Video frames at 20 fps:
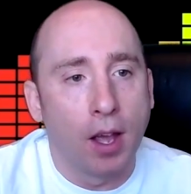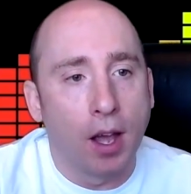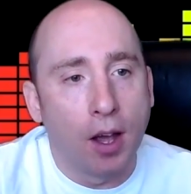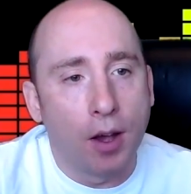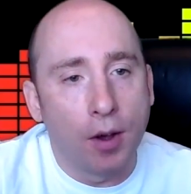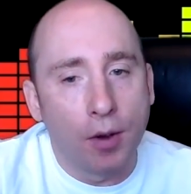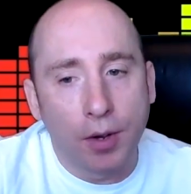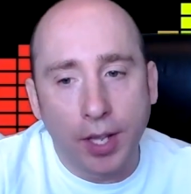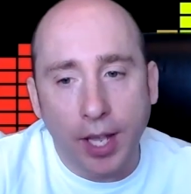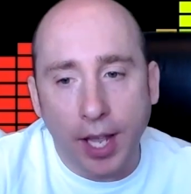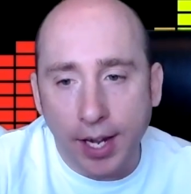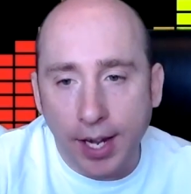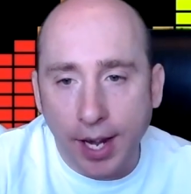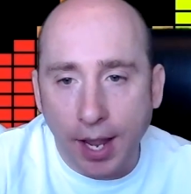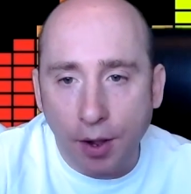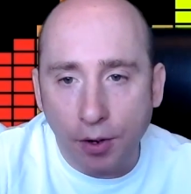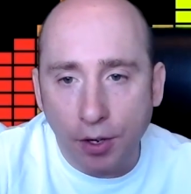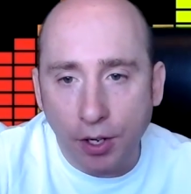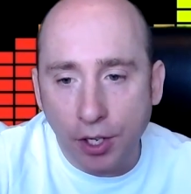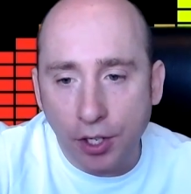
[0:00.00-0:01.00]
Okay,
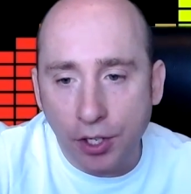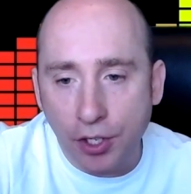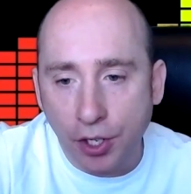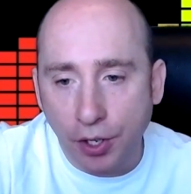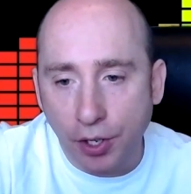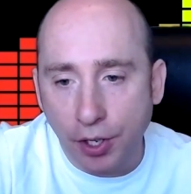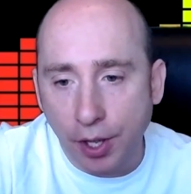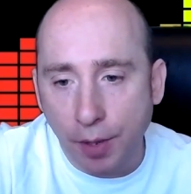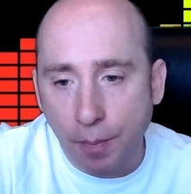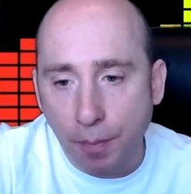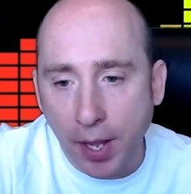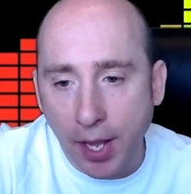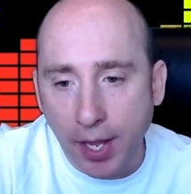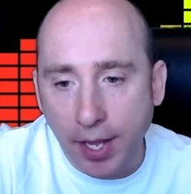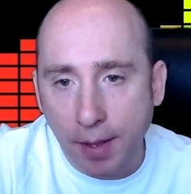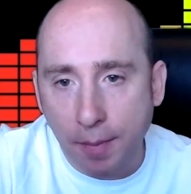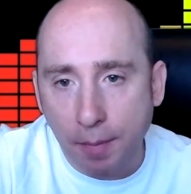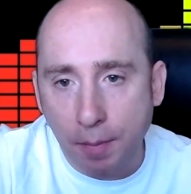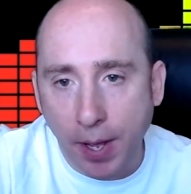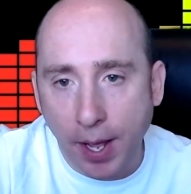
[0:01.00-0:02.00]
now I'm going to show you the
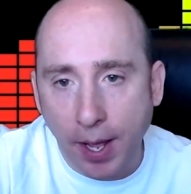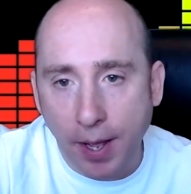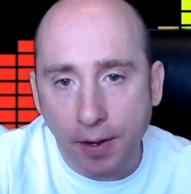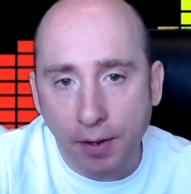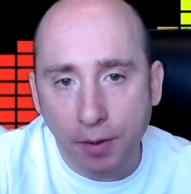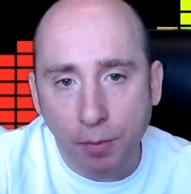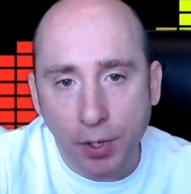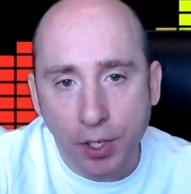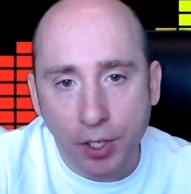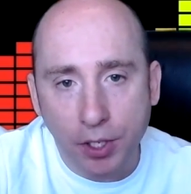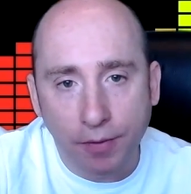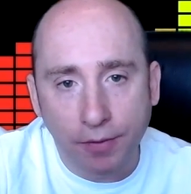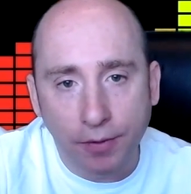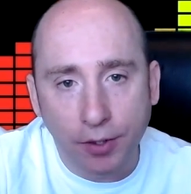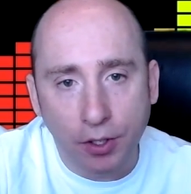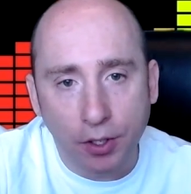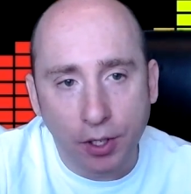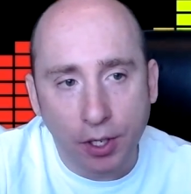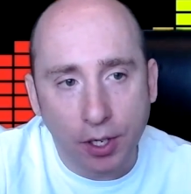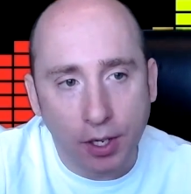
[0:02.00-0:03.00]
picking pattern, which I've
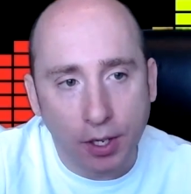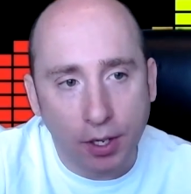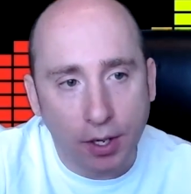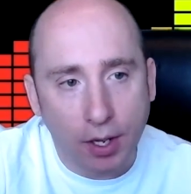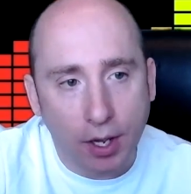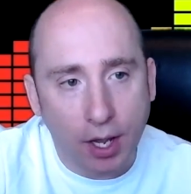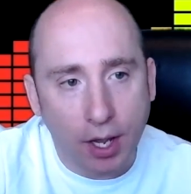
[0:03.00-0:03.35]
done a